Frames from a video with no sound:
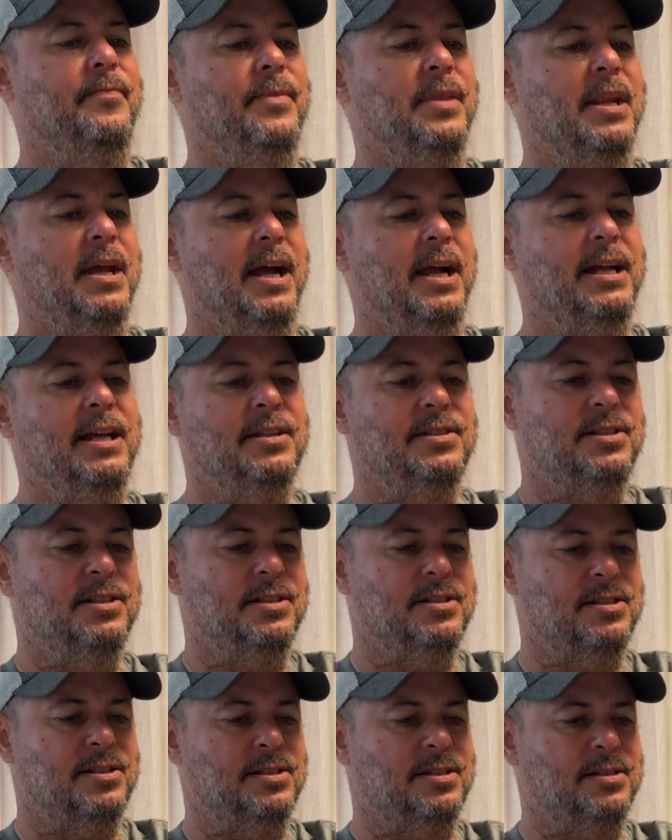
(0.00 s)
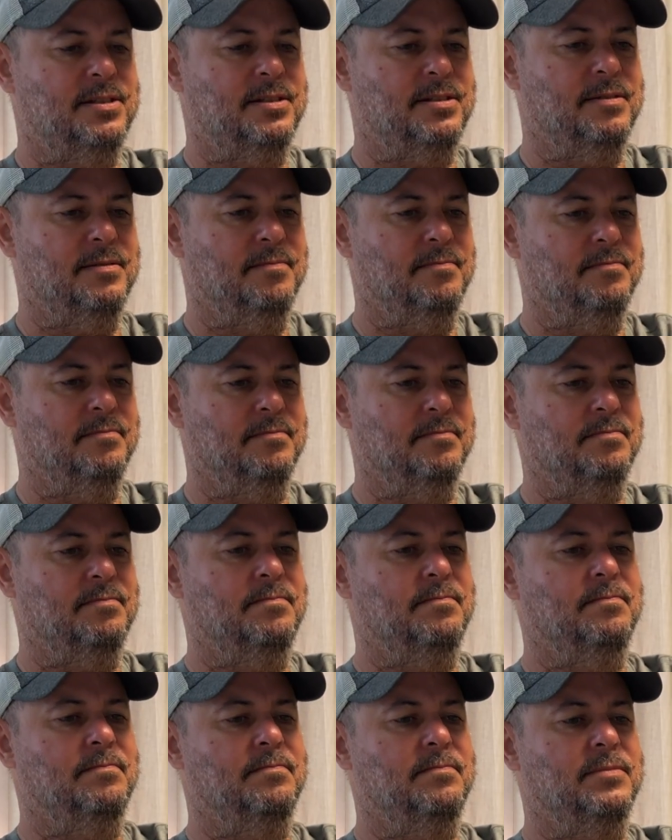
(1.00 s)
I guess it's
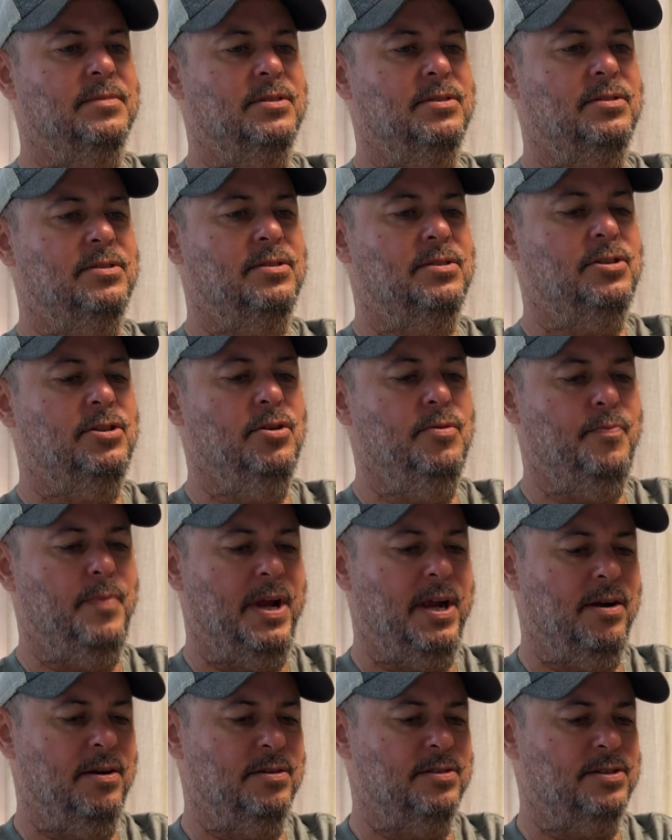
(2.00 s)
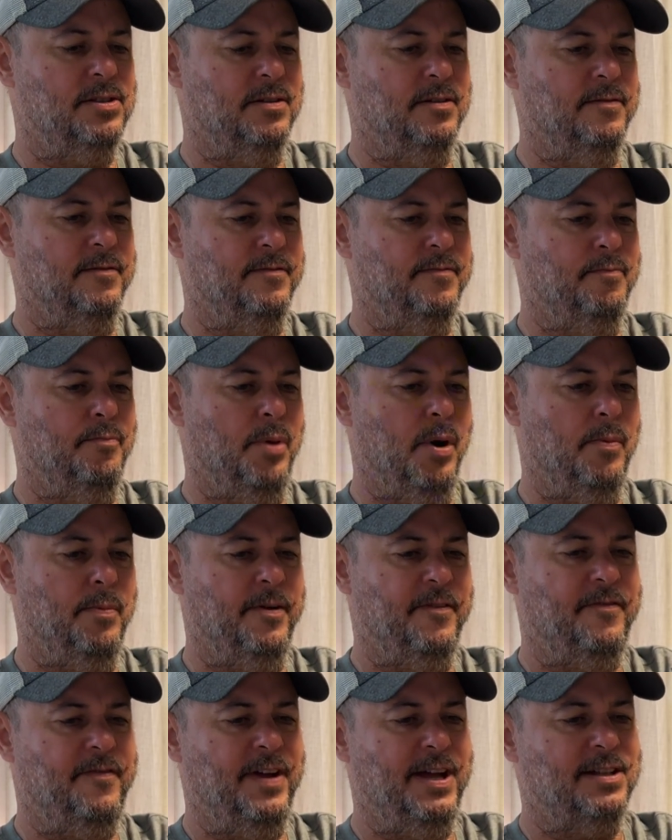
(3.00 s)
two pairs of
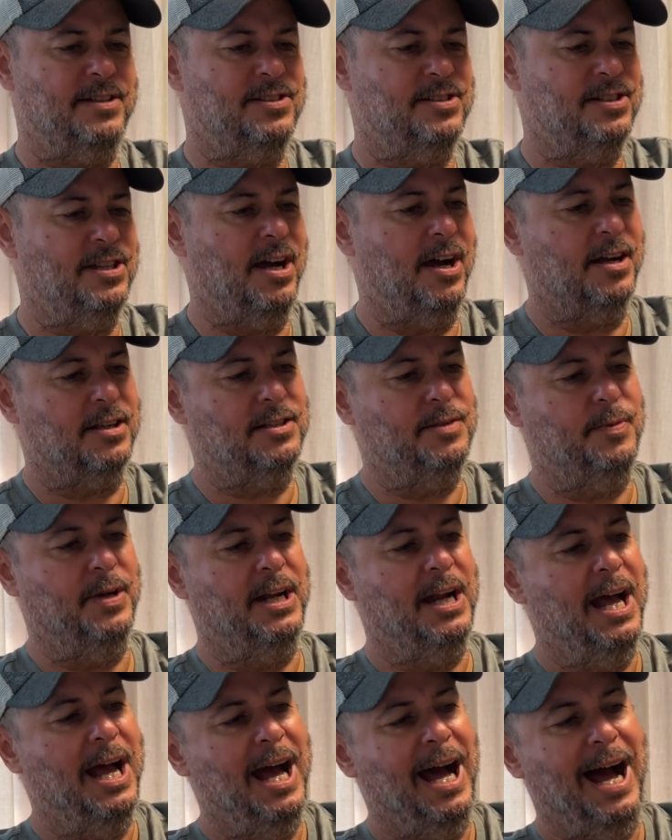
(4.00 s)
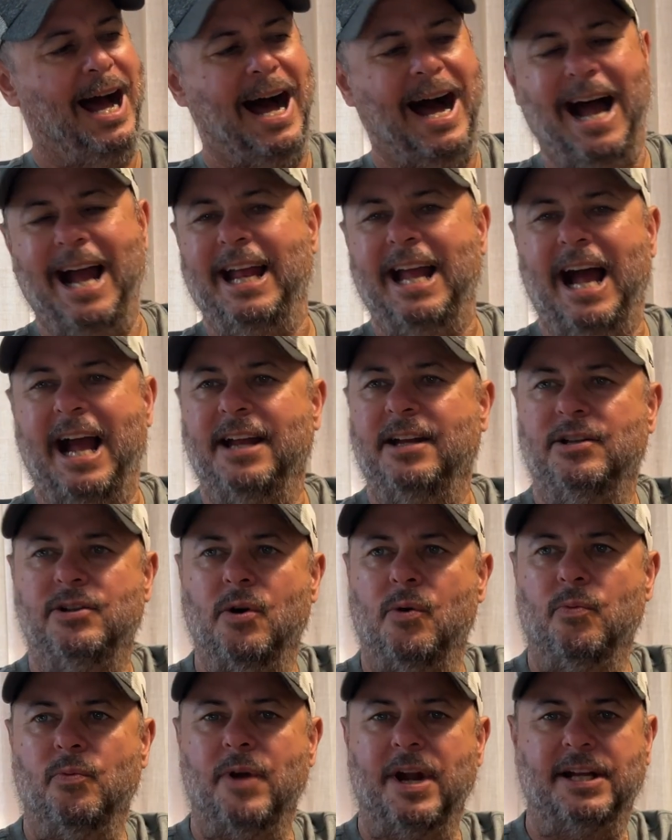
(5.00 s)
Boba Fett socks, but I
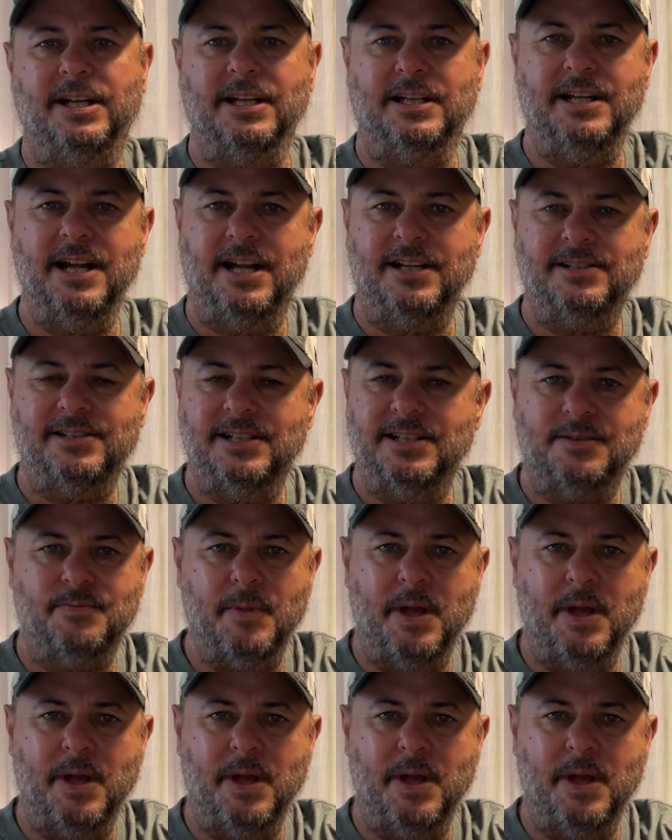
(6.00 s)
don't recognize this.